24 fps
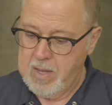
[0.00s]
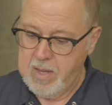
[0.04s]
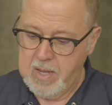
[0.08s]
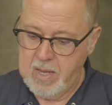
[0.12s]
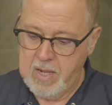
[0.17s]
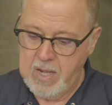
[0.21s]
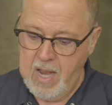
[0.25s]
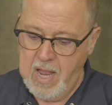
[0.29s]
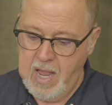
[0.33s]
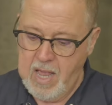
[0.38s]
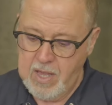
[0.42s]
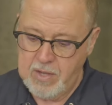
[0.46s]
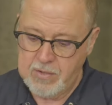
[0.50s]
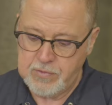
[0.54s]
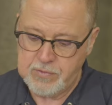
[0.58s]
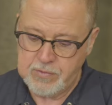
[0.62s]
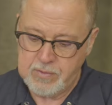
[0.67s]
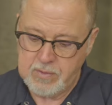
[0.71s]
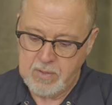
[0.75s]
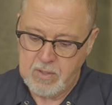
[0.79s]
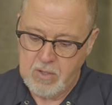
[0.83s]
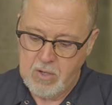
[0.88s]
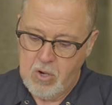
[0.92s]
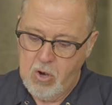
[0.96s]
It has
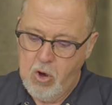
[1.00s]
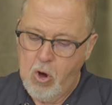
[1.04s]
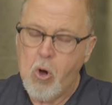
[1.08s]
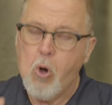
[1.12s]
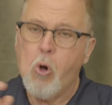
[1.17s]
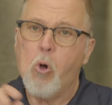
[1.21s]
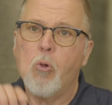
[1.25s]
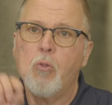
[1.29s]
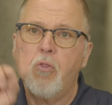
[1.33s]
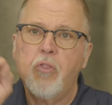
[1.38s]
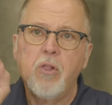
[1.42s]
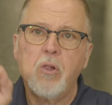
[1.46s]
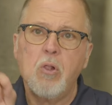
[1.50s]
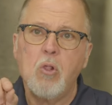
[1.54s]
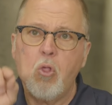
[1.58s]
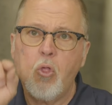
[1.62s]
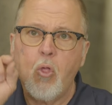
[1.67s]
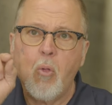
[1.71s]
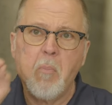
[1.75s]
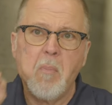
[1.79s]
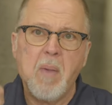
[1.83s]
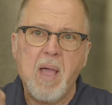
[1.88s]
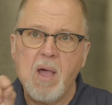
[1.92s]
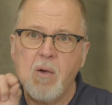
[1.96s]
all the
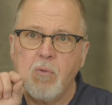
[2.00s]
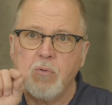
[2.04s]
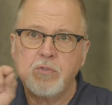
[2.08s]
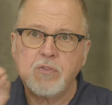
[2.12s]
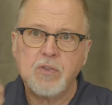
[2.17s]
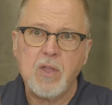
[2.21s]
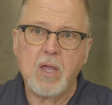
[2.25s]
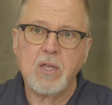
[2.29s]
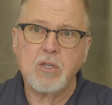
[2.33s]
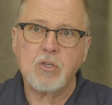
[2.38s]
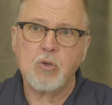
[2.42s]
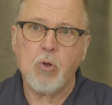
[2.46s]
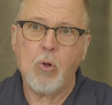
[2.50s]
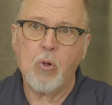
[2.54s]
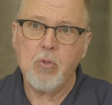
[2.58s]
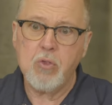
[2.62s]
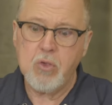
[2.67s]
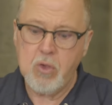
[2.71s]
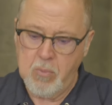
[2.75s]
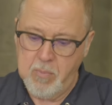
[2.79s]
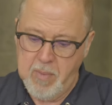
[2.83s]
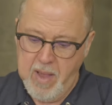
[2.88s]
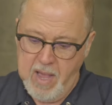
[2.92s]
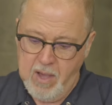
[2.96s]
little mounts I told
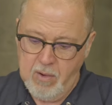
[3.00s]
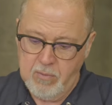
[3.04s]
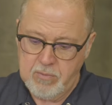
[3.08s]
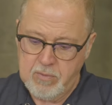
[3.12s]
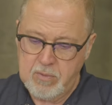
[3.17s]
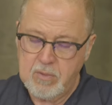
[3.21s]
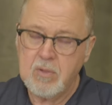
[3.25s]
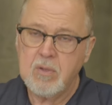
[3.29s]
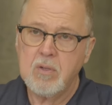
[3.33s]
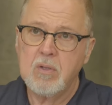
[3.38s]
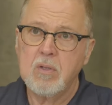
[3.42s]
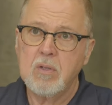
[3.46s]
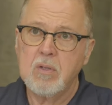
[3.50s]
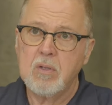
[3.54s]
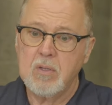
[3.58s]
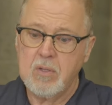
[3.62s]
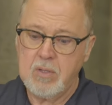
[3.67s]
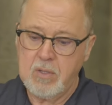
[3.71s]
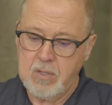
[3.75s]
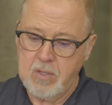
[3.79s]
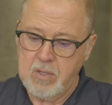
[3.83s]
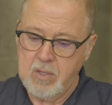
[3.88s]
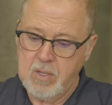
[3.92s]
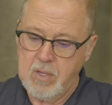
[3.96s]
you about.
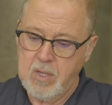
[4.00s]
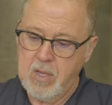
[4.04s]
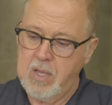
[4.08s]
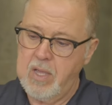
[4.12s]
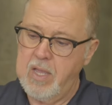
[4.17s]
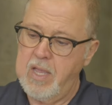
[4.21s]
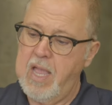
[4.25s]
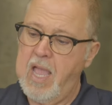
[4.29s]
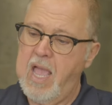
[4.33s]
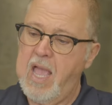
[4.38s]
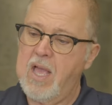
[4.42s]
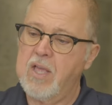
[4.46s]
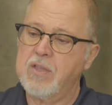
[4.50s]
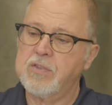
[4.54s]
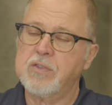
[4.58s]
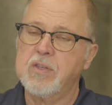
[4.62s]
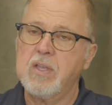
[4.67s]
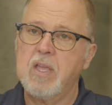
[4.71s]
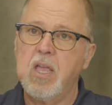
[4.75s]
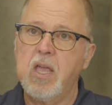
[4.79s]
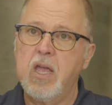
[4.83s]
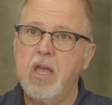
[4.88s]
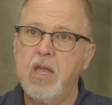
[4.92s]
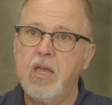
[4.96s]
It has
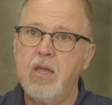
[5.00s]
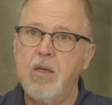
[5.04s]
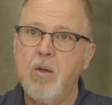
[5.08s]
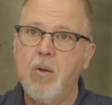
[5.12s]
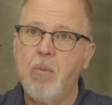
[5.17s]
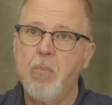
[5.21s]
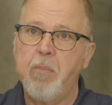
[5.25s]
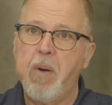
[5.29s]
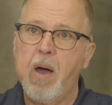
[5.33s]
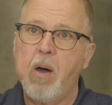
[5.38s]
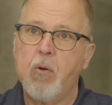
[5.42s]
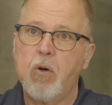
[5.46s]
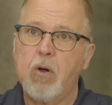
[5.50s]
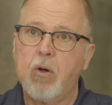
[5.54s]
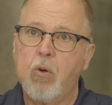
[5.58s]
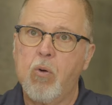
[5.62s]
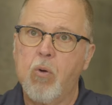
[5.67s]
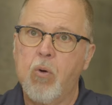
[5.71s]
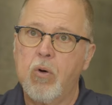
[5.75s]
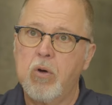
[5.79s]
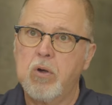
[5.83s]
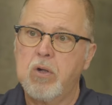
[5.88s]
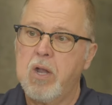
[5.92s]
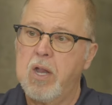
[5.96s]
a power
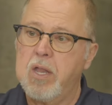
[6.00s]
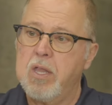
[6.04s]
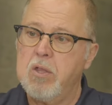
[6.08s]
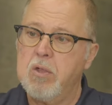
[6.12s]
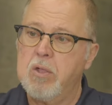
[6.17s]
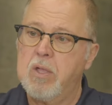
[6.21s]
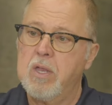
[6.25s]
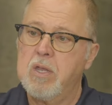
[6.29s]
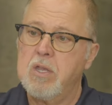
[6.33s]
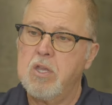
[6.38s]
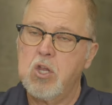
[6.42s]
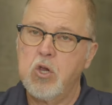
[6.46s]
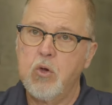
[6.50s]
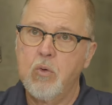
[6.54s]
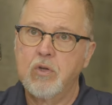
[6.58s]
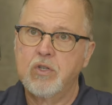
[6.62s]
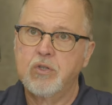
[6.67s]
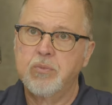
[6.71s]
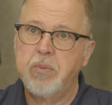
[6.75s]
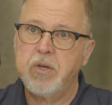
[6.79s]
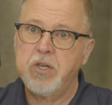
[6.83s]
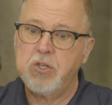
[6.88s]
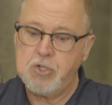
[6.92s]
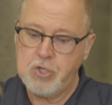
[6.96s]
cord you can
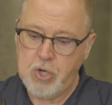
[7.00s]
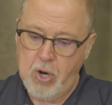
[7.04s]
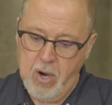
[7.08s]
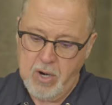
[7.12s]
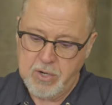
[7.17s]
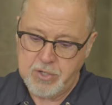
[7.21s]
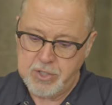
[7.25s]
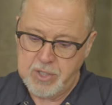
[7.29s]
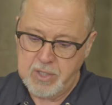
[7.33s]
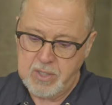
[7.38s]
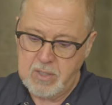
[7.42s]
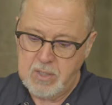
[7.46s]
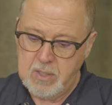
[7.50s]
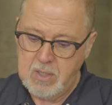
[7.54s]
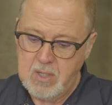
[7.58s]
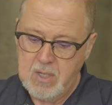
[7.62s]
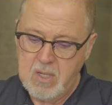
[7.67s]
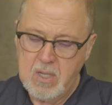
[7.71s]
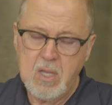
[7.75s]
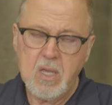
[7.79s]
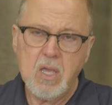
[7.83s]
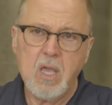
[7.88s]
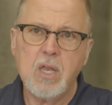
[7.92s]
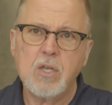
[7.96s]
USB charge it.
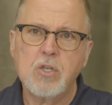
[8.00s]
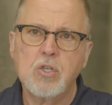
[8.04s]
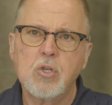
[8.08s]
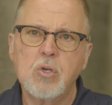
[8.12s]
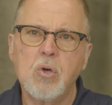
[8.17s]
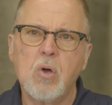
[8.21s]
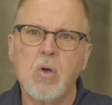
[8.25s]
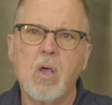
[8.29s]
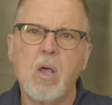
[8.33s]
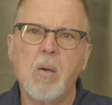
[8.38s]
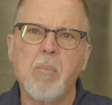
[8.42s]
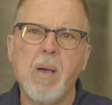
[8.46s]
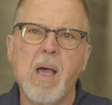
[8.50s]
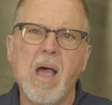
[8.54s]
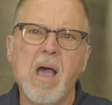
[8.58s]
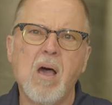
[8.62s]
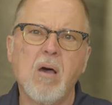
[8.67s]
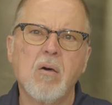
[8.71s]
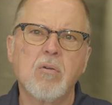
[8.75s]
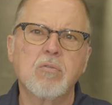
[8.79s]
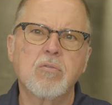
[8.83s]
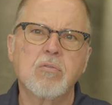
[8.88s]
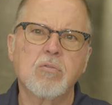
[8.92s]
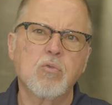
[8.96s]
It took
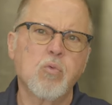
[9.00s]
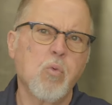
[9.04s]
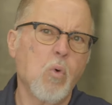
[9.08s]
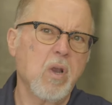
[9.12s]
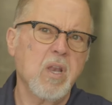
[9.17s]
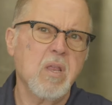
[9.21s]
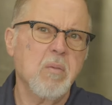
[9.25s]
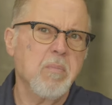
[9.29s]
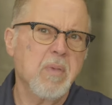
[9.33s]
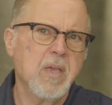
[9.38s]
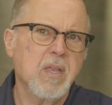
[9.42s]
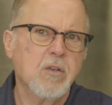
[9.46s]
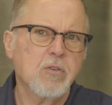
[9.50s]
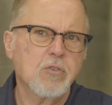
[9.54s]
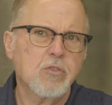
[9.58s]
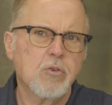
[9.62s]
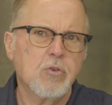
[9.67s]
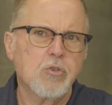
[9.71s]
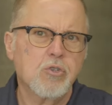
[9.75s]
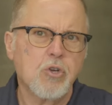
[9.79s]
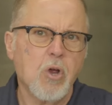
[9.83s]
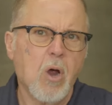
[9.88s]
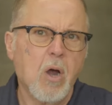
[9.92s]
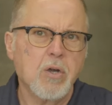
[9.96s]
about 20 minutes
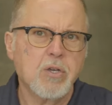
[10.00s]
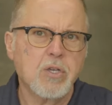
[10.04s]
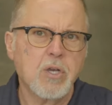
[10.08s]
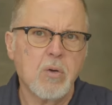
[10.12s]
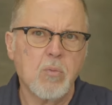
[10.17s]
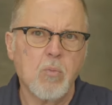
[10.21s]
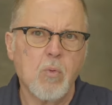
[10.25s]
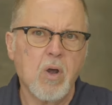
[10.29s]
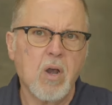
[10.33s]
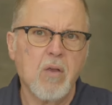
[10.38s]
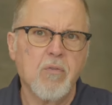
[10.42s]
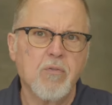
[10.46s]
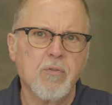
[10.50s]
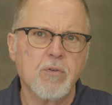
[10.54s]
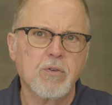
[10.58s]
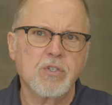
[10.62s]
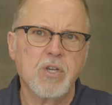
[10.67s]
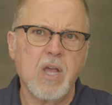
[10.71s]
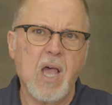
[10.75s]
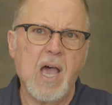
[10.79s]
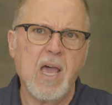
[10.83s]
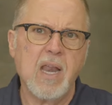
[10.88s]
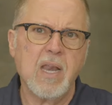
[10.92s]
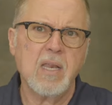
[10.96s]
to charge it when I
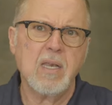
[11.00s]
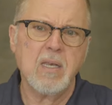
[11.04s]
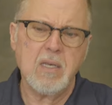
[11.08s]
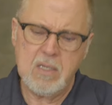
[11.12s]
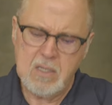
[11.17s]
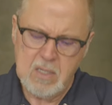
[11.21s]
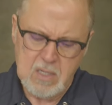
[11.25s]
first got it.